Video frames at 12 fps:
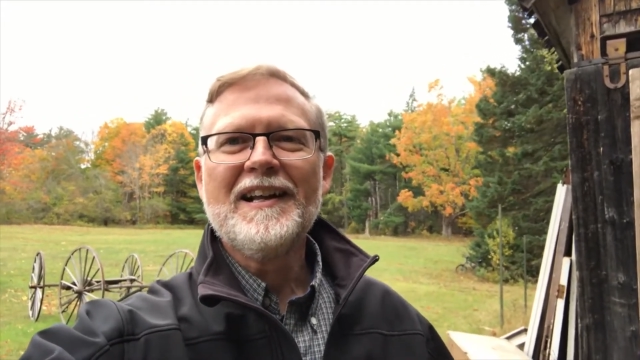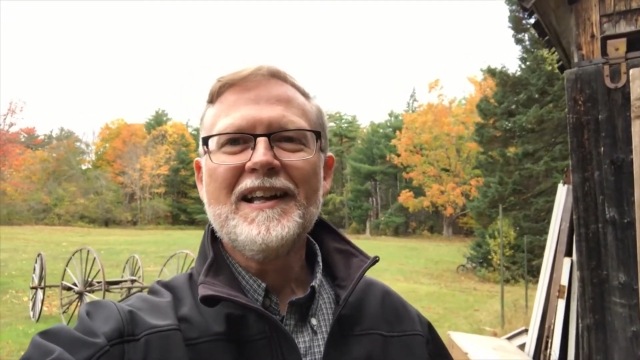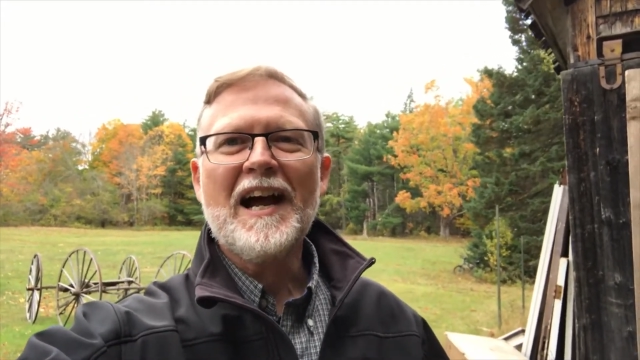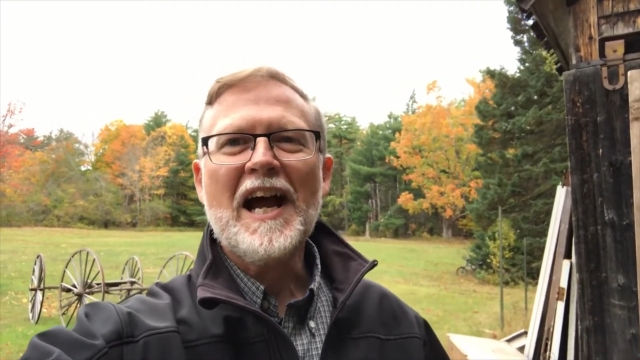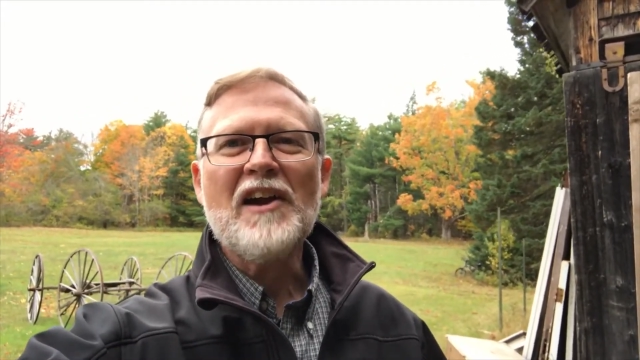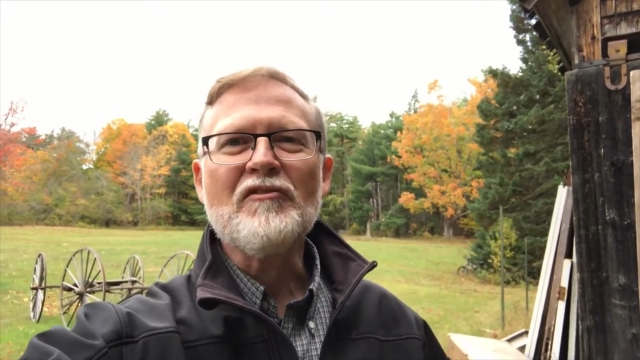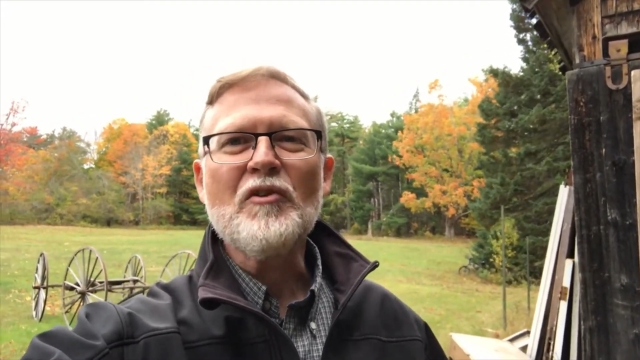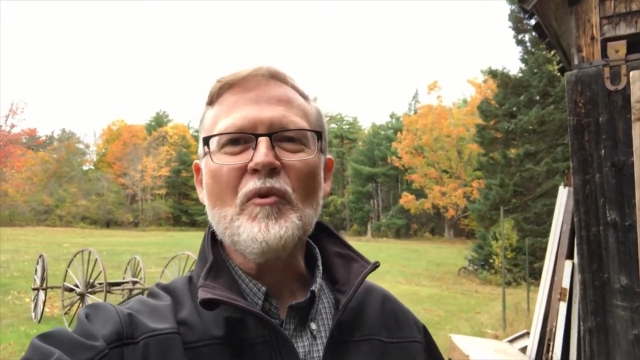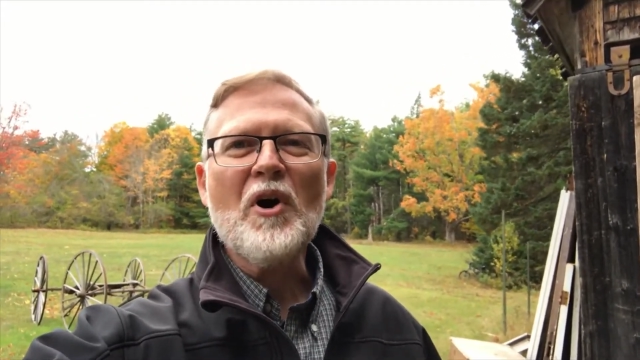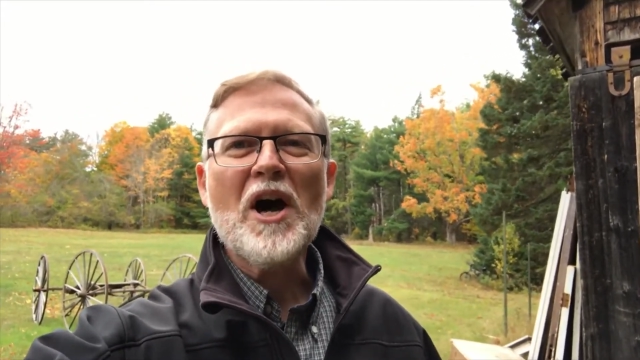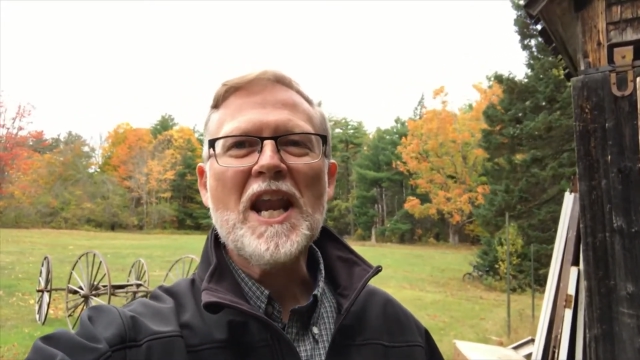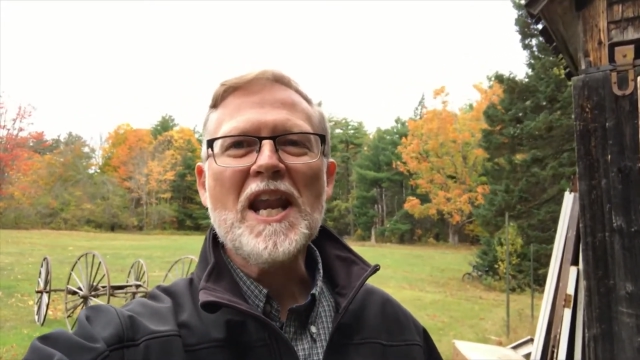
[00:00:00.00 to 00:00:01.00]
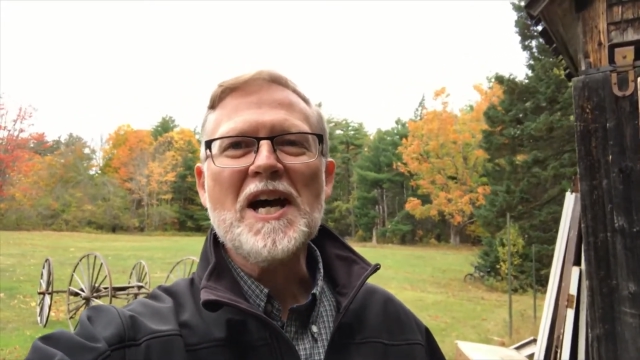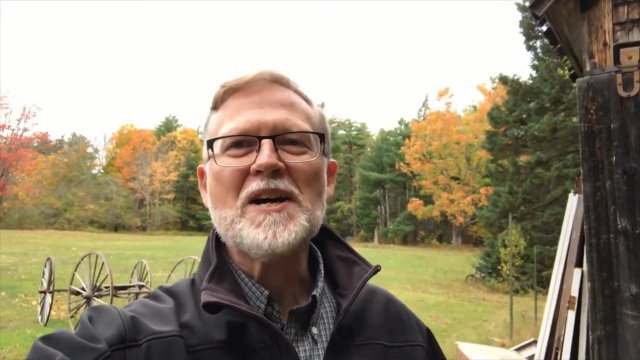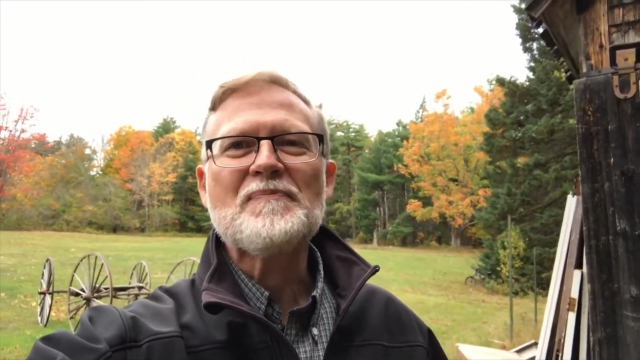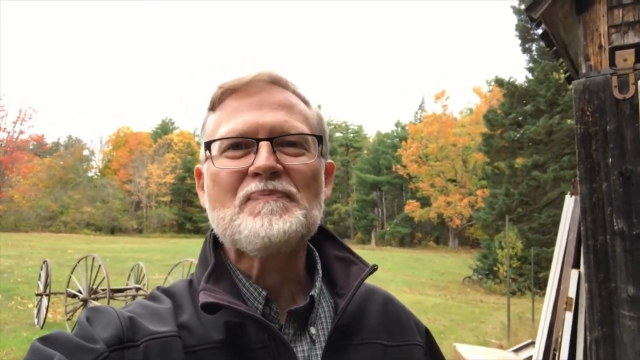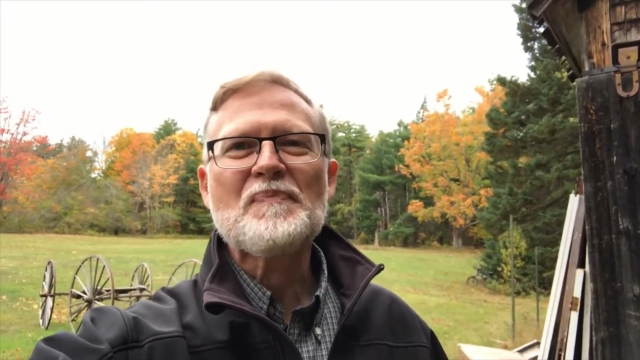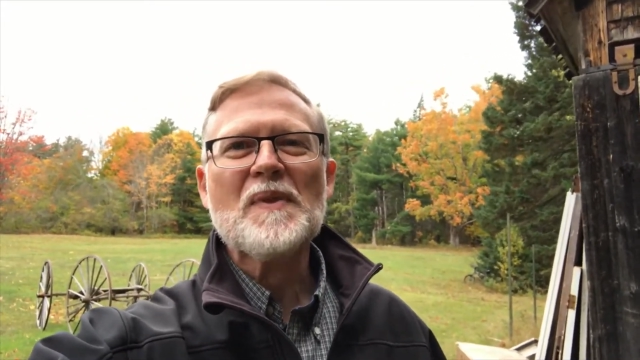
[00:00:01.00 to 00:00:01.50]
Hi everyone.
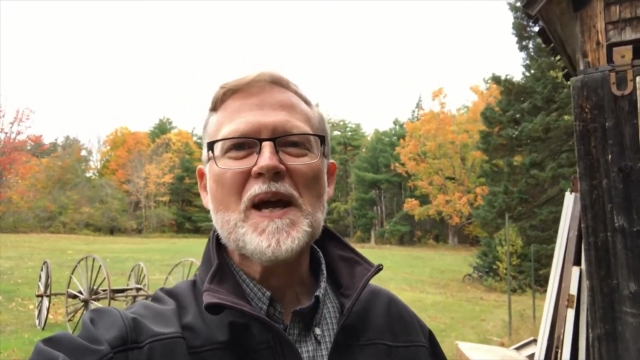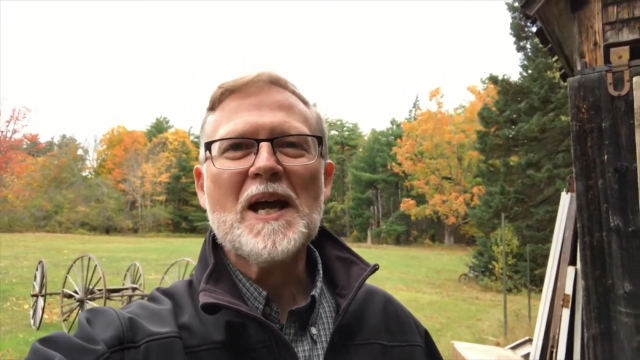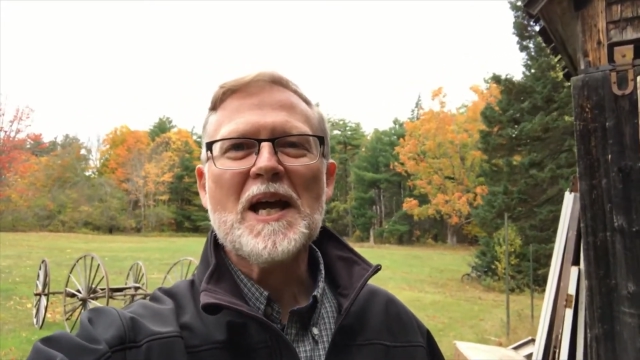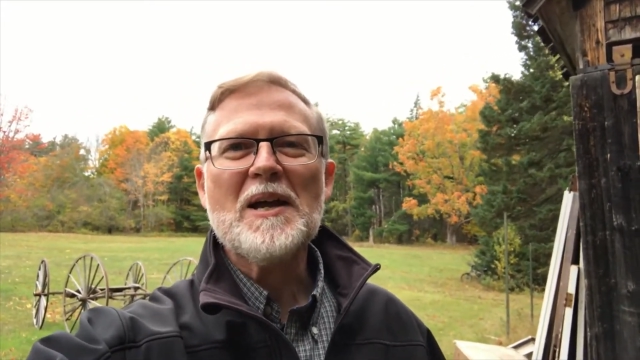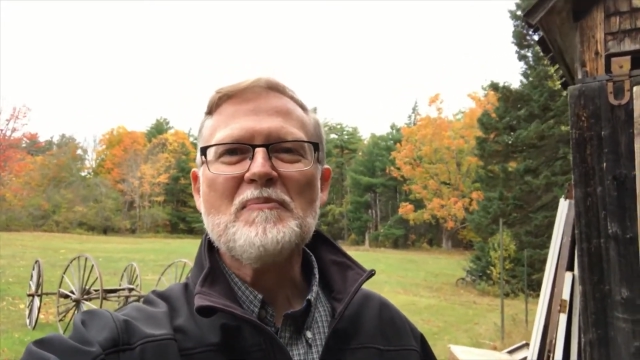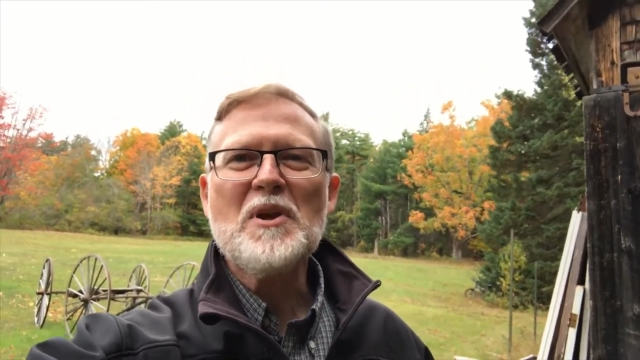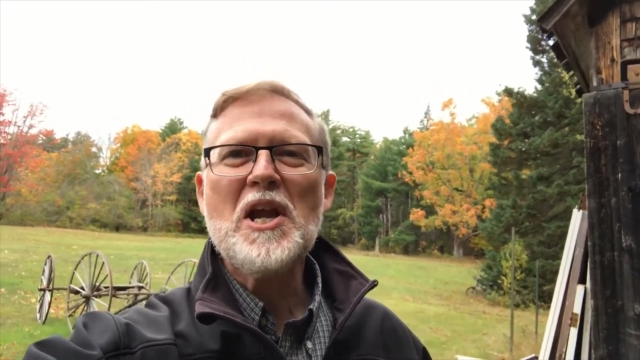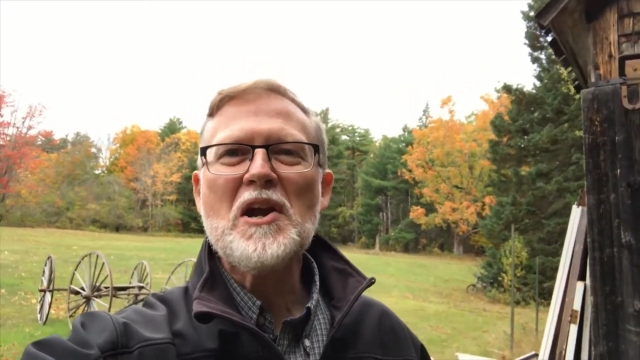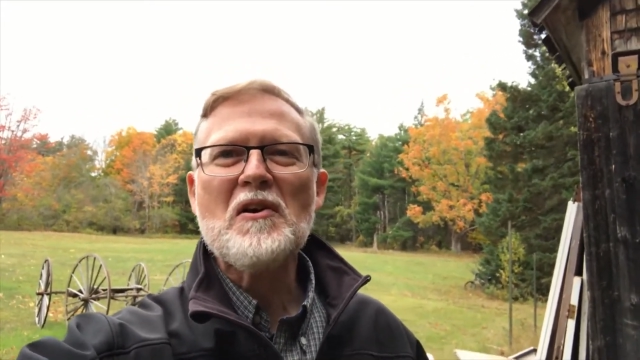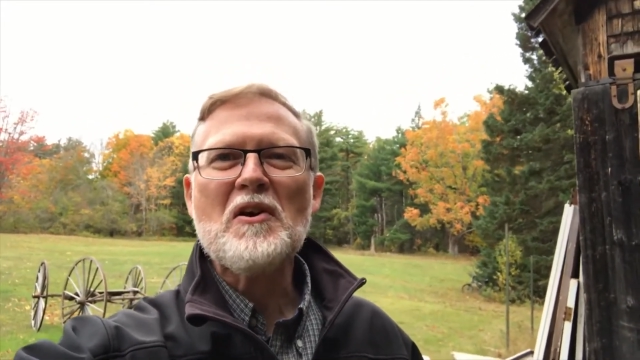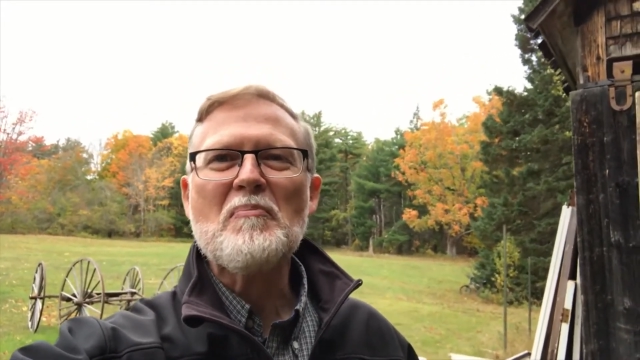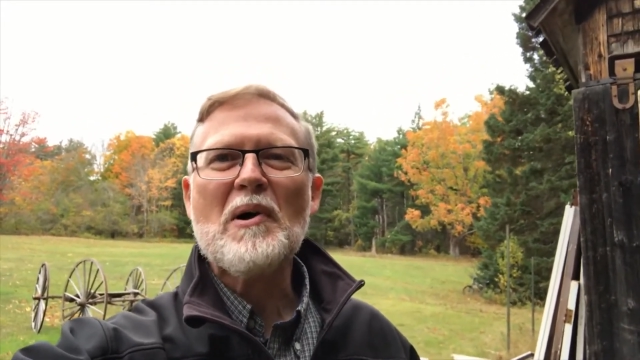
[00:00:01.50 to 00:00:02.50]
I'm here